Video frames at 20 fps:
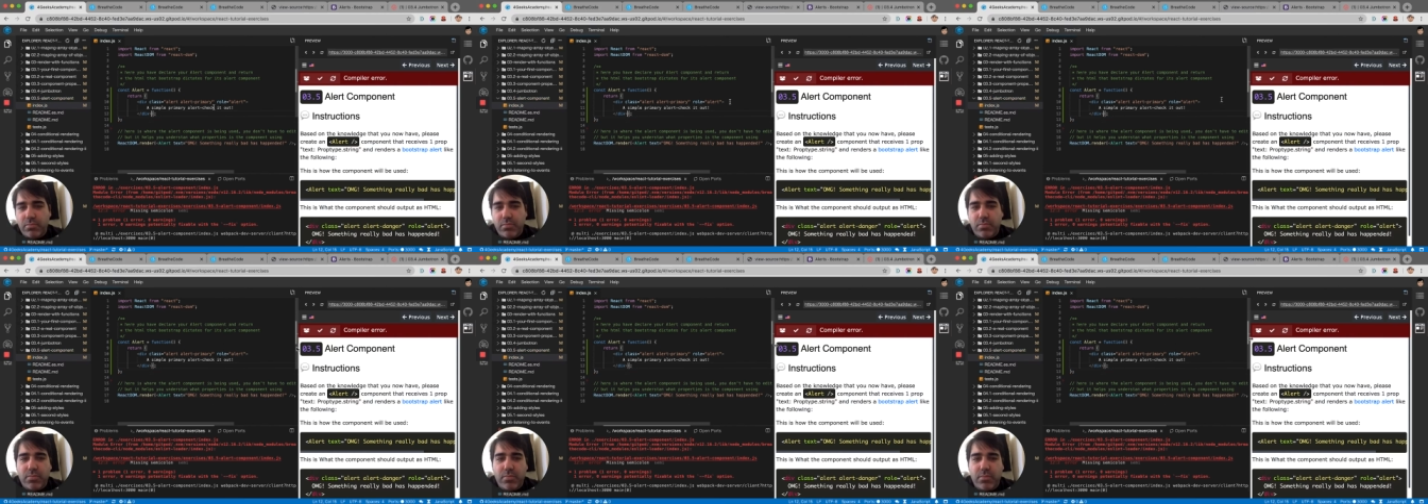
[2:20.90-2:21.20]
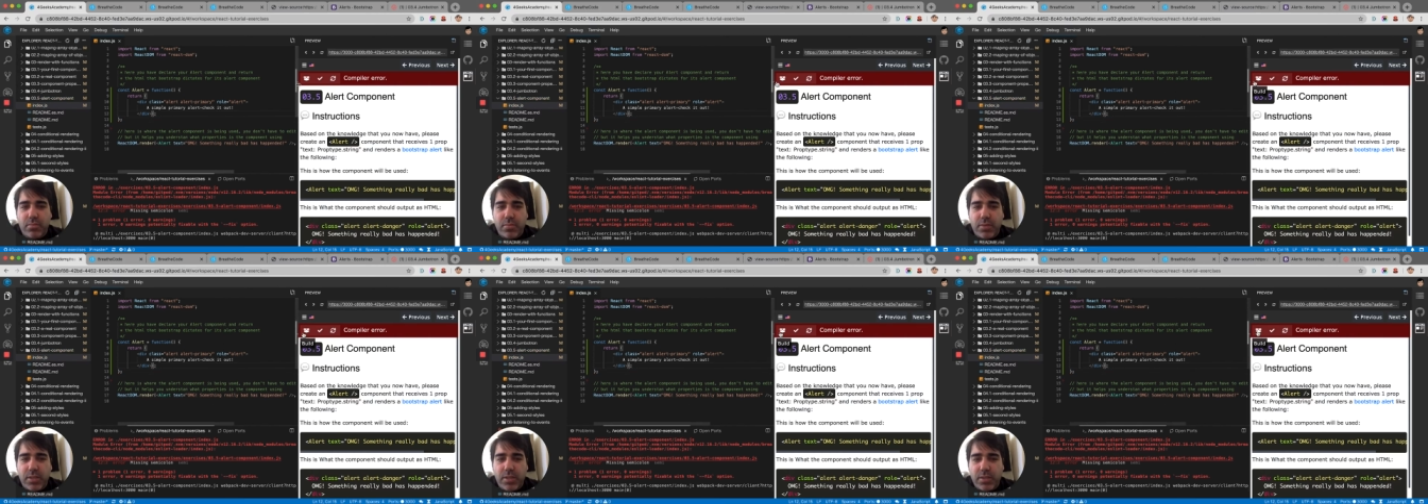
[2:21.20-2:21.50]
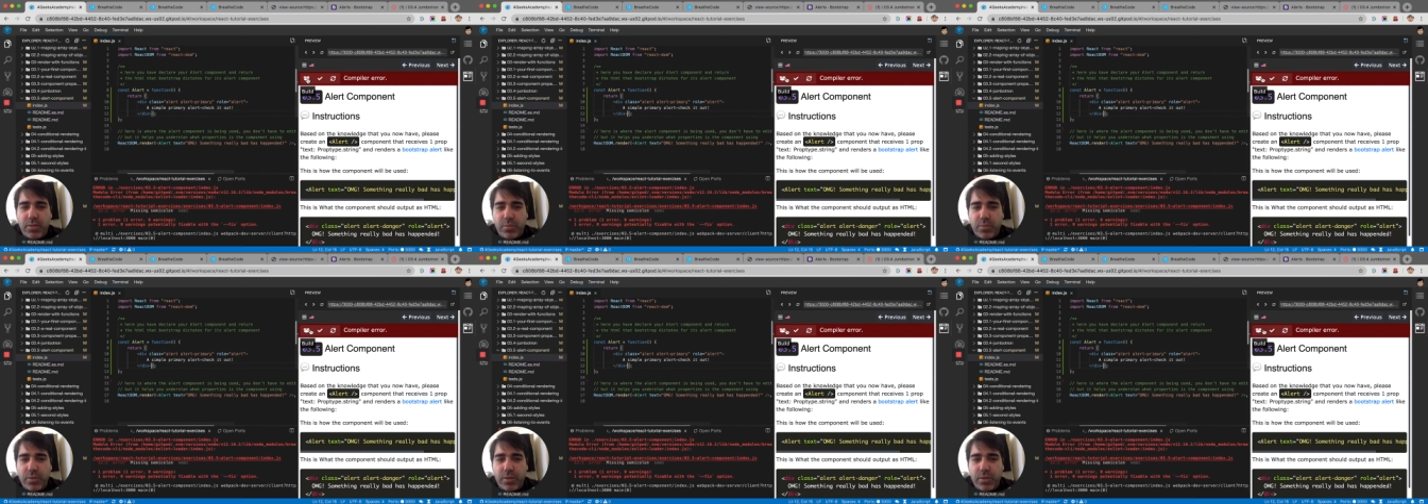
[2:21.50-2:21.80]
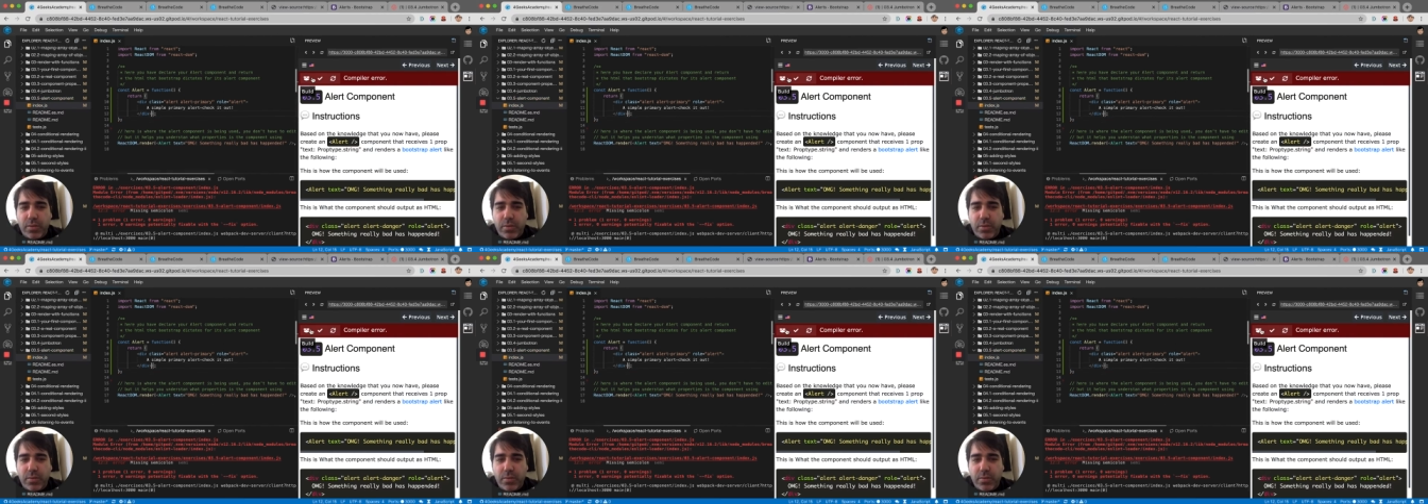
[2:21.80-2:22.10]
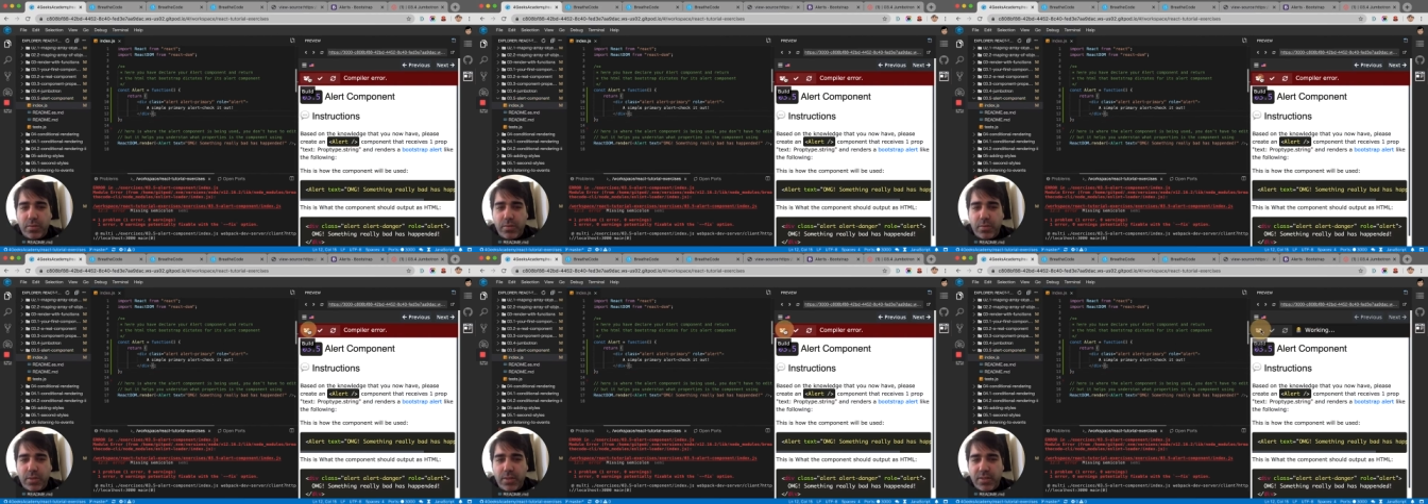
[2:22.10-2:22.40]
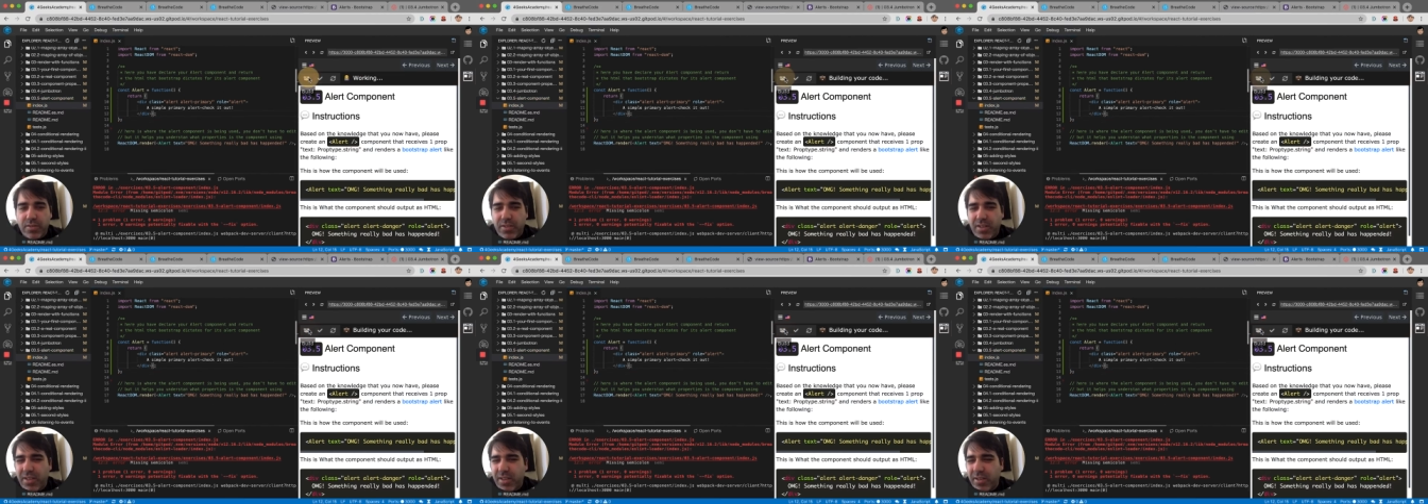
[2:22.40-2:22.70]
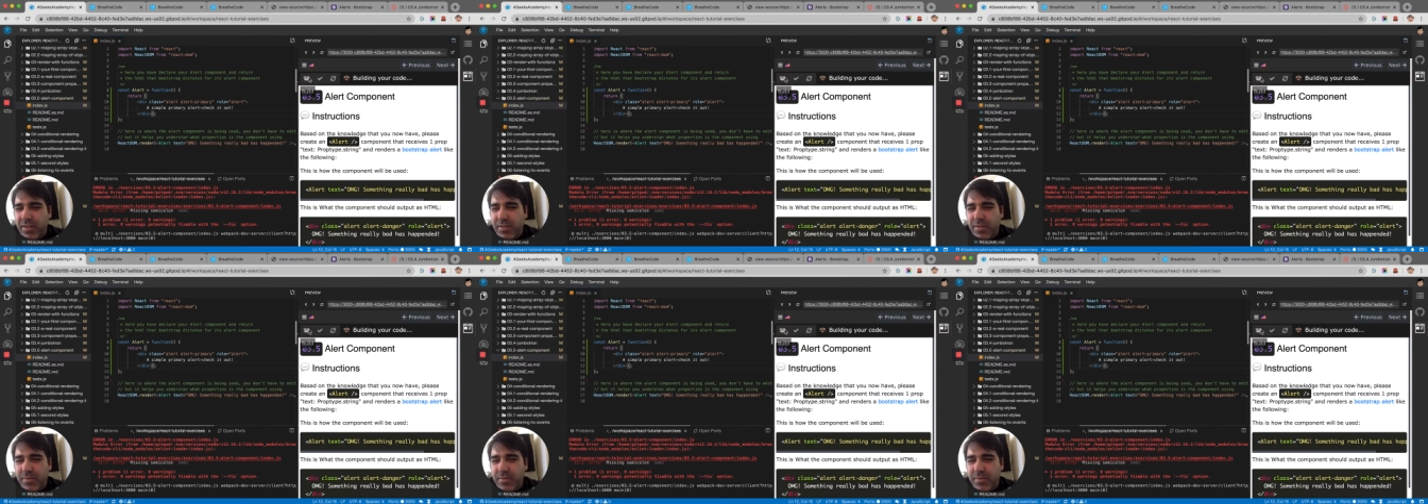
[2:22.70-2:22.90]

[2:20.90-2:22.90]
That's weird. Let's try again.